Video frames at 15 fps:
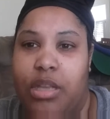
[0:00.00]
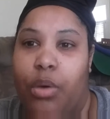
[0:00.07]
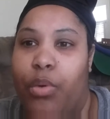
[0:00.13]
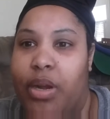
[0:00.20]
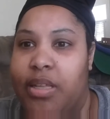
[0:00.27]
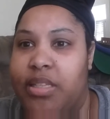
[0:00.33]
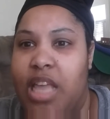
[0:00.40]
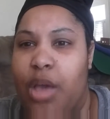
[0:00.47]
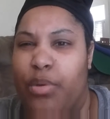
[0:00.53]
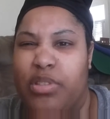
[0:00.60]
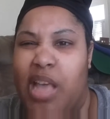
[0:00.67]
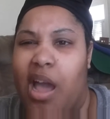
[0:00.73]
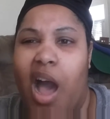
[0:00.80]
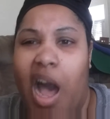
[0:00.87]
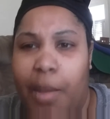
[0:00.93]
I want to say it was
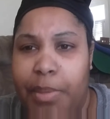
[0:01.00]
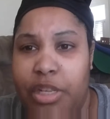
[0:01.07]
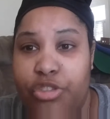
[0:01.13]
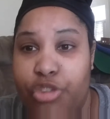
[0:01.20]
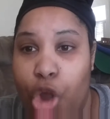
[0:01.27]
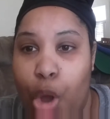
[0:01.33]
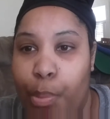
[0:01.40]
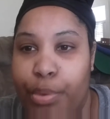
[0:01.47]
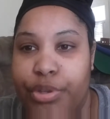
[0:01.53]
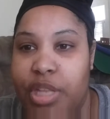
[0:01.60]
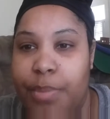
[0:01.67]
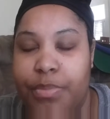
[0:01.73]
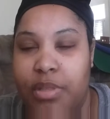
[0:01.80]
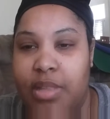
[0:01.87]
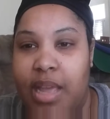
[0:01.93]
like Omnitrope or
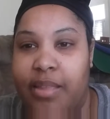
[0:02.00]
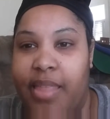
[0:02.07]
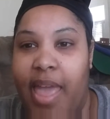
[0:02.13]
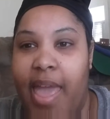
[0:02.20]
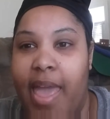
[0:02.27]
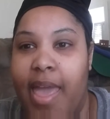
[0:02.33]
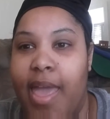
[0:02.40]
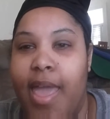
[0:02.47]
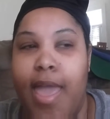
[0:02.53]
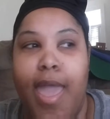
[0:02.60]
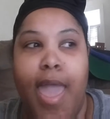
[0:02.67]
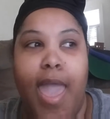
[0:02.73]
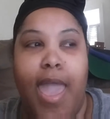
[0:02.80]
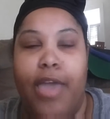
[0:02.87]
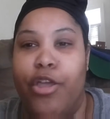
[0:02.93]
something like that.
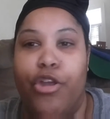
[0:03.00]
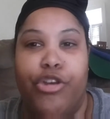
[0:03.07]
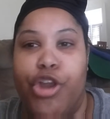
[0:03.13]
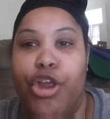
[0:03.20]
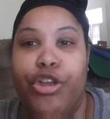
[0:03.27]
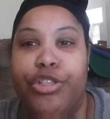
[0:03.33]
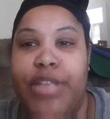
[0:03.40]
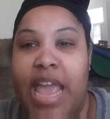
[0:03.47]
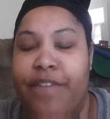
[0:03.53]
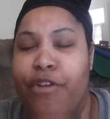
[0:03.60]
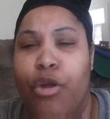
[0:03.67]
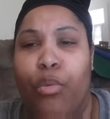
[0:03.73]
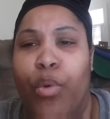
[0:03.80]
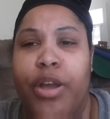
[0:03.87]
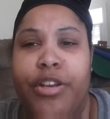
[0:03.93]
And her nurse gave
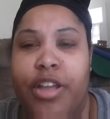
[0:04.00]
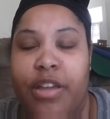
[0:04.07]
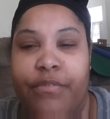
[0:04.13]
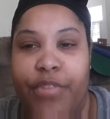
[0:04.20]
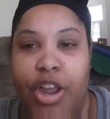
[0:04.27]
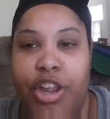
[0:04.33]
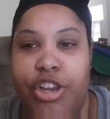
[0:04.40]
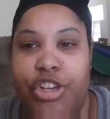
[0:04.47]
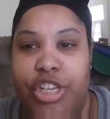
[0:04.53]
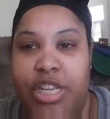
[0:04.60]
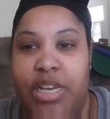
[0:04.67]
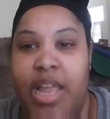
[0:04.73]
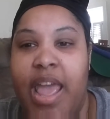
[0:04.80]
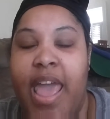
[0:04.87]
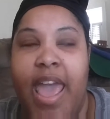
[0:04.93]
her one
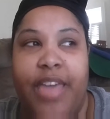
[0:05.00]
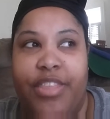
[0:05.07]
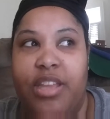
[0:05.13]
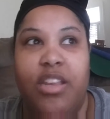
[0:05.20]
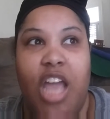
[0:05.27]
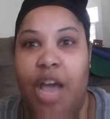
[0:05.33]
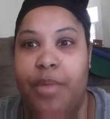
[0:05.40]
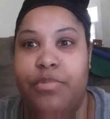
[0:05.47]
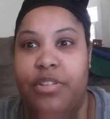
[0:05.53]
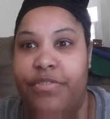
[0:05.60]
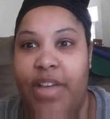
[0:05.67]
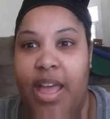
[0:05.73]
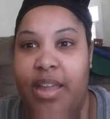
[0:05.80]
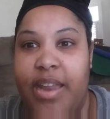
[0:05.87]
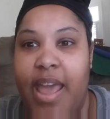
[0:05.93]
conversion, and then come to
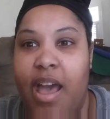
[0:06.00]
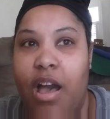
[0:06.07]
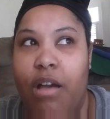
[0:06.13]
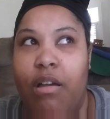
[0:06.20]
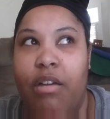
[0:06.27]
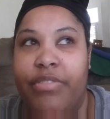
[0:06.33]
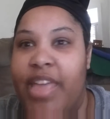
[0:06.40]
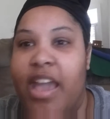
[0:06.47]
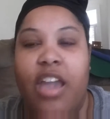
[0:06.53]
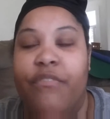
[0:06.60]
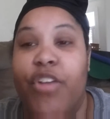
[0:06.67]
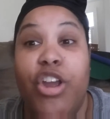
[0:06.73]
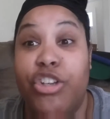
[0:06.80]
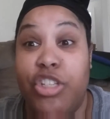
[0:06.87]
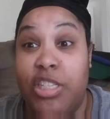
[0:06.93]
find out that
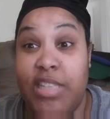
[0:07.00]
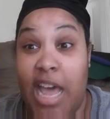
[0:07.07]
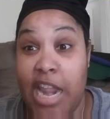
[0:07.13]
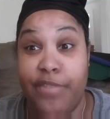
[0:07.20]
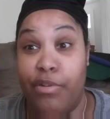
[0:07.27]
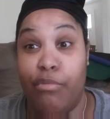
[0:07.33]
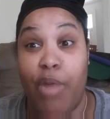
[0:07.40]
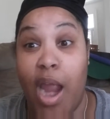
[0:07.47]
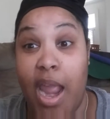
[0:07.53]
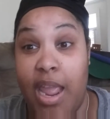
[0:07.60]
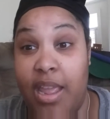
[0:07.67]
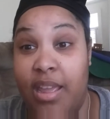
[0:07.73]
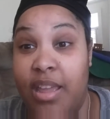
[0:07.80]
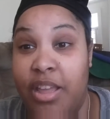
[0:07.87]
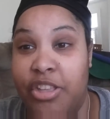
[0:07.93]
conversion's not even
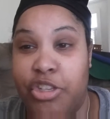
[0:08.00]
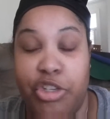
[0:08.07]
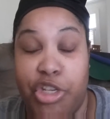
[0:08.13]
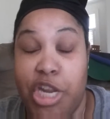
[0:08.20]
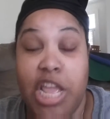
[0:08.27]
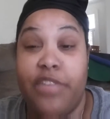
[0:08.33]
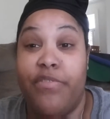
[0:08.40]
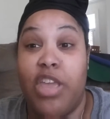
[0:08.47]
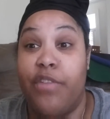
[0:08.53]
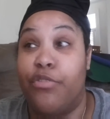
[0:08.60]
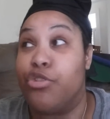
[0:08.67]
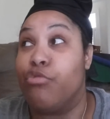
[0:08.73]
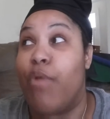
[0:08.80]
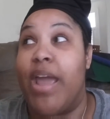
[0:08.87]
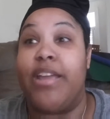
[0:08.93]
right. So she didn't even give
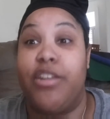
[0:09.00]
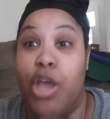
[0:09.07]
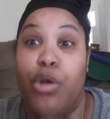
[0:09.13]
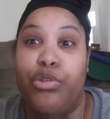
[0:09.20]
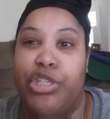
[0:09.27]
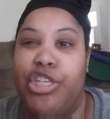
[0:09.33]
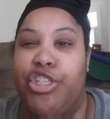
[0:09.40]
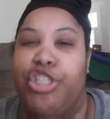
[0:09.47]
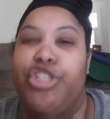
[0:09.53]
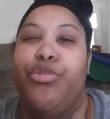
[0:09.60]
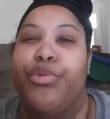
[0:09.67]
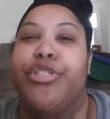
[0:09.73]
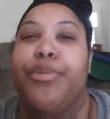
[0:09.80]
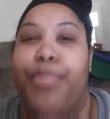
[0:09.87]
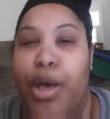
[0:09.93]
her the right dosage she
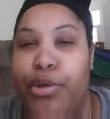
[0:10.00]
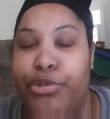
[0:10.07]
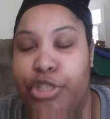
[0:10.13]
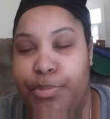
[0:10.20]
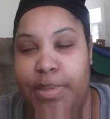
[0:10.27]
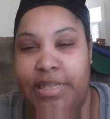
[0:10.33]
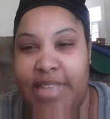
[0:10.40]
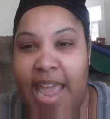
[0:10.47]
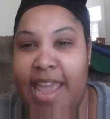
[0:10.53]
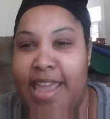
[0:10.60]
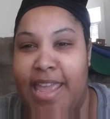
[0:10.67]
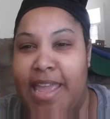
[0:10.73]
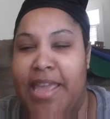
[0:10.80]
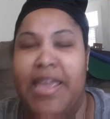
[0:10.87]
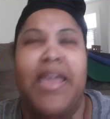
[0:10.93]
was supposed to be
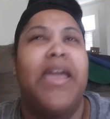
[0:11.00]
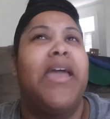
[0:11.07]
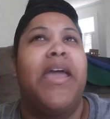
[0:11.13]
taking.